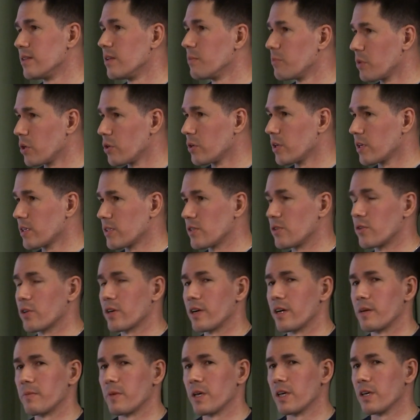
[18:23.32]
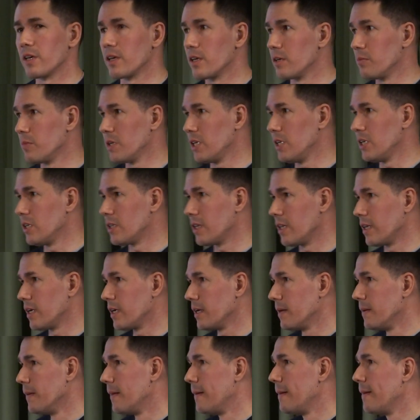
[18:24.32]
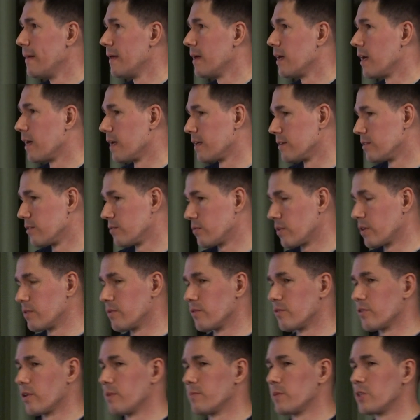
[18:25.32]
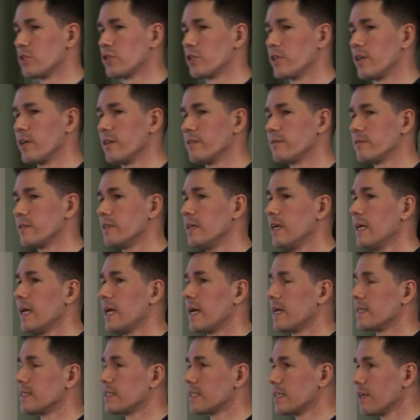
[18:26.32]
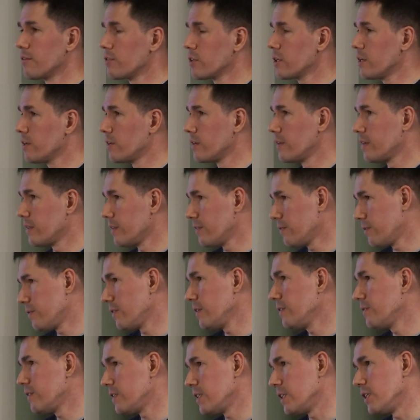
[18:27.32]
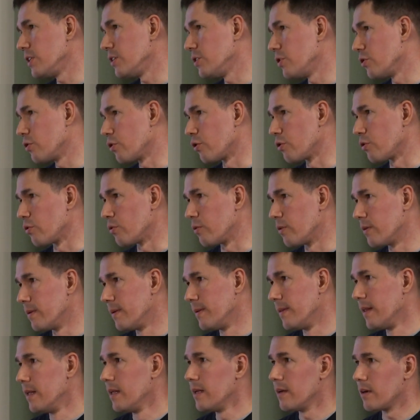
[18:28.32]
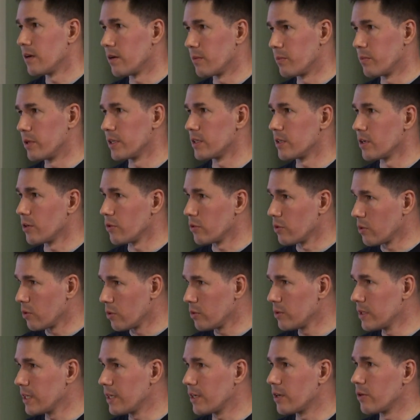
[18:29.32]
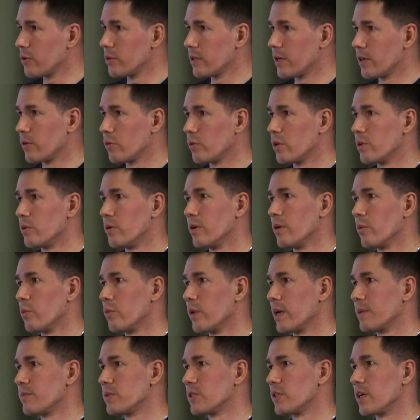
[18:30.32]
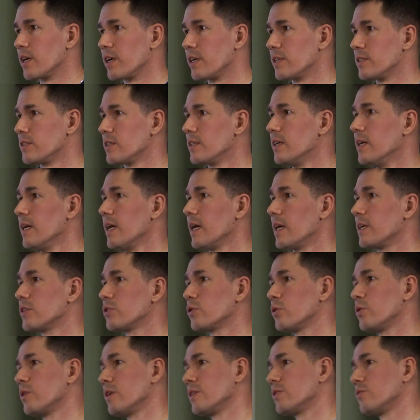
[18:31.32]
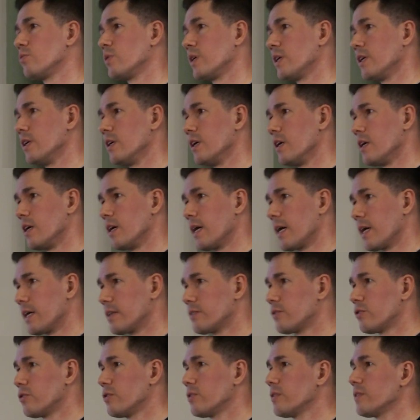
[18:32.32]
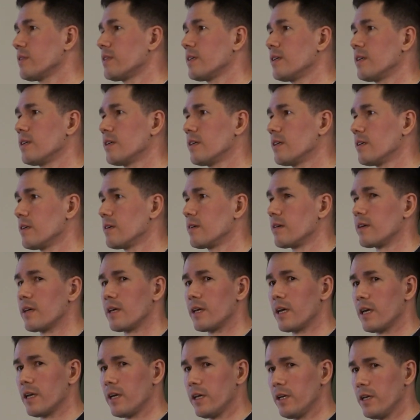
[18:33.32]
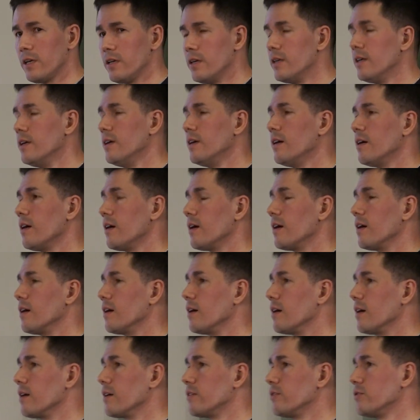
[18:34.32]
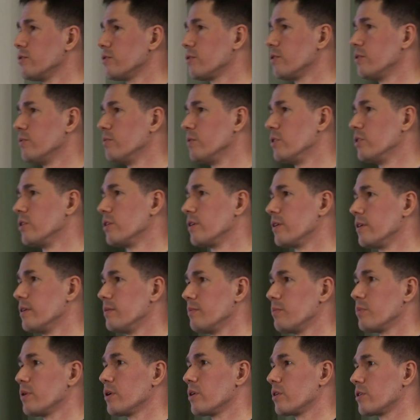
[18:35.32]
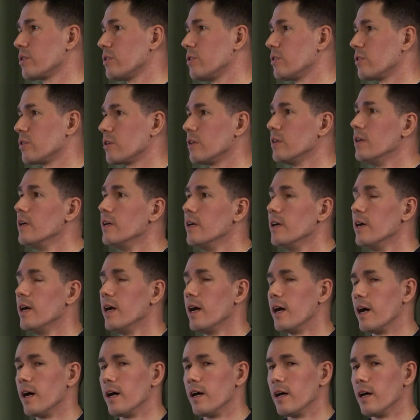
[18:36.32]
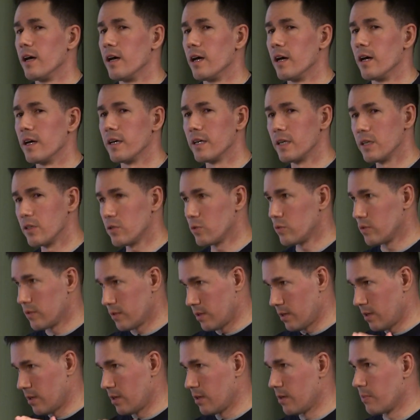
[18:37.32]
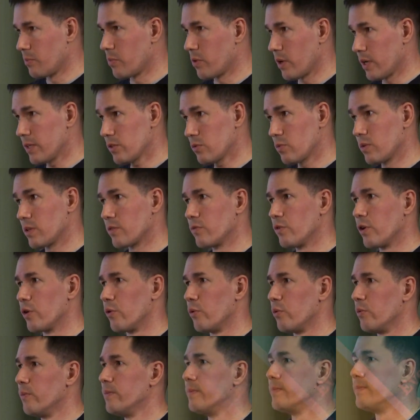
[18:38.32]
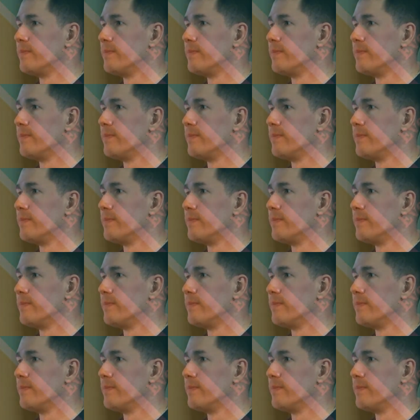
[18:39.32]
products are coming immediately and from the shelf at 750 euro, but only on our website. As soon as we enter any distributor and partner, the price will grow.